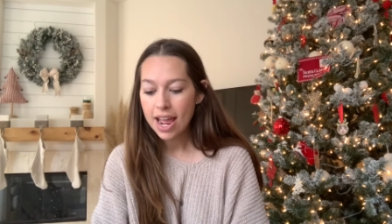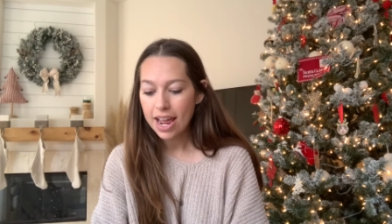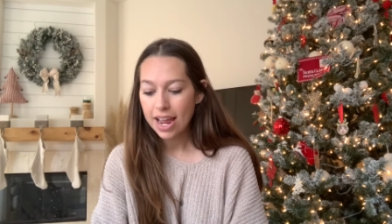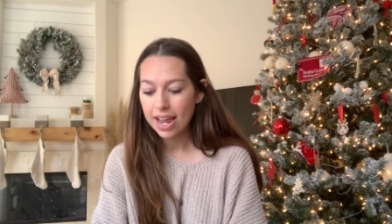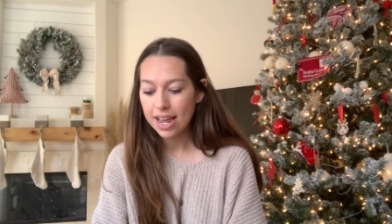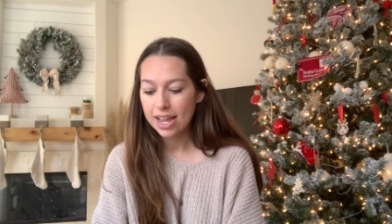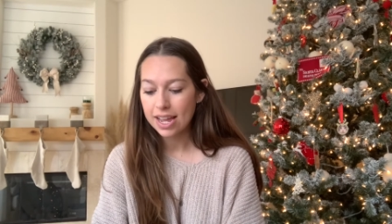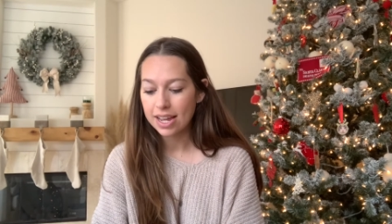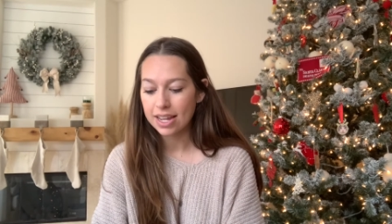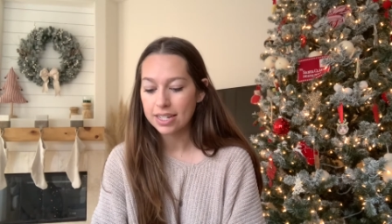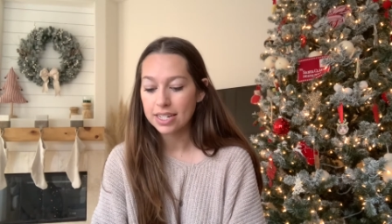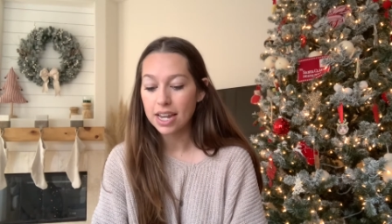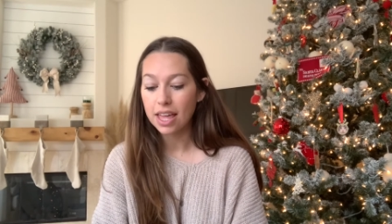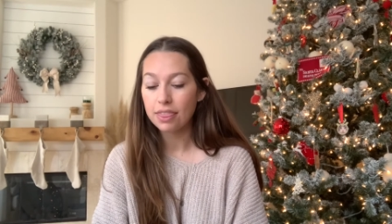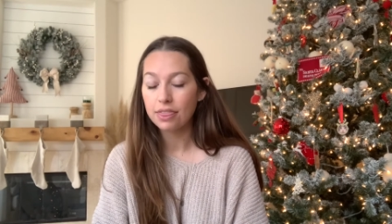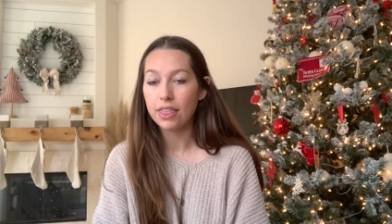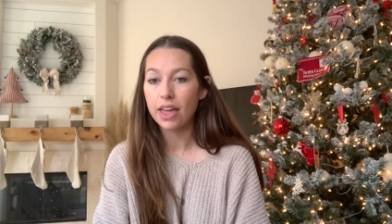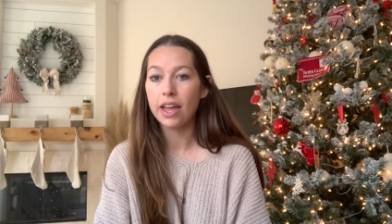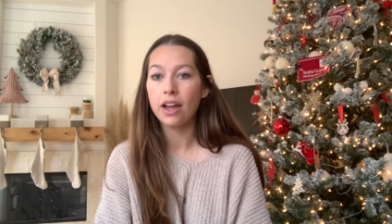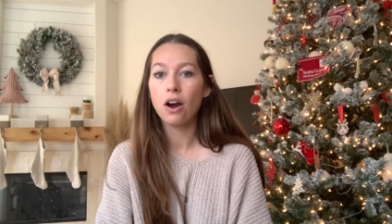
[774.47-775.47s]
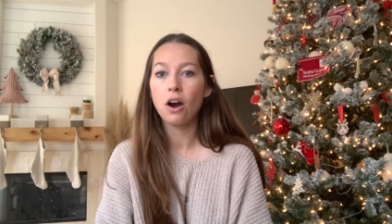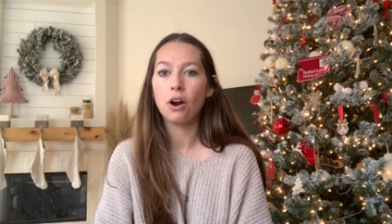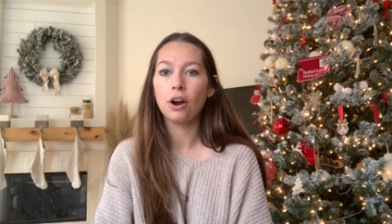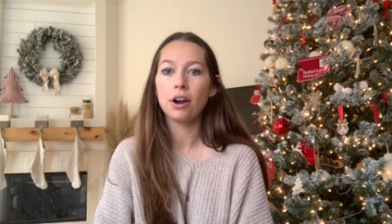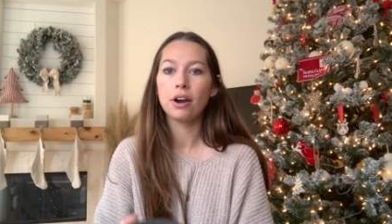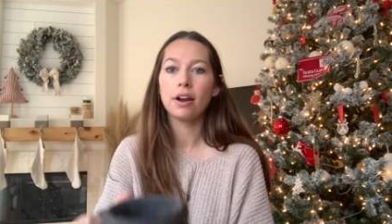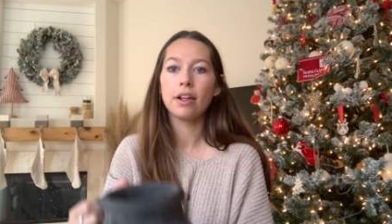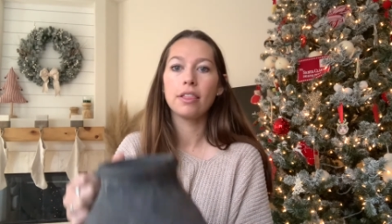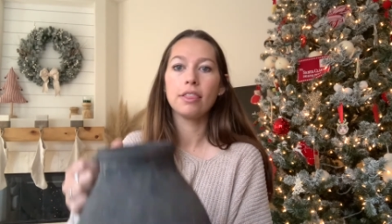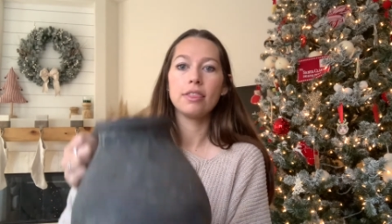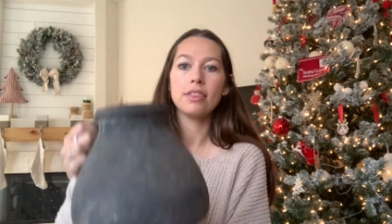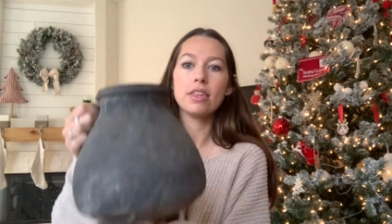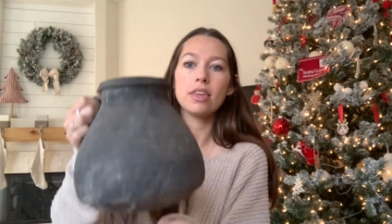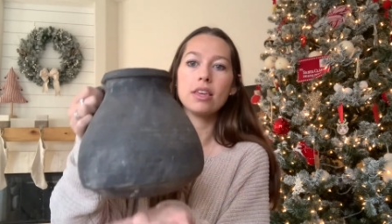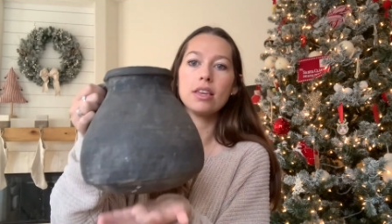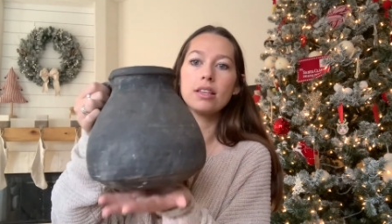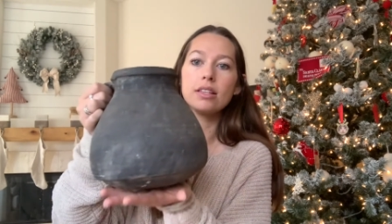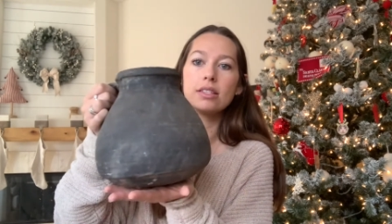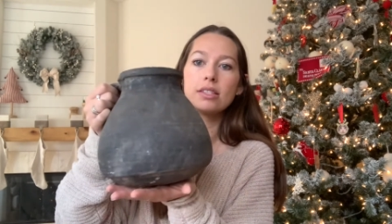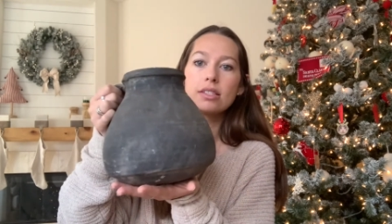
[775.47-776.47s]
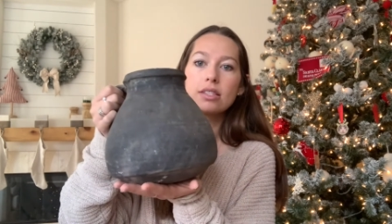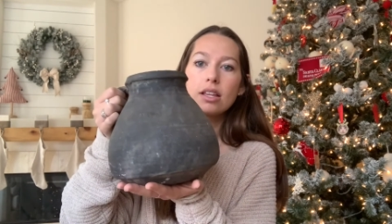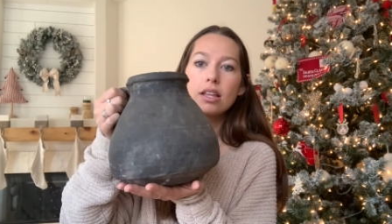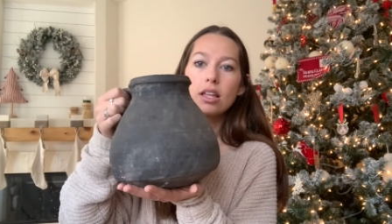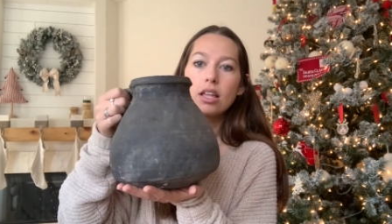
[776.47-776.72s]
And they are these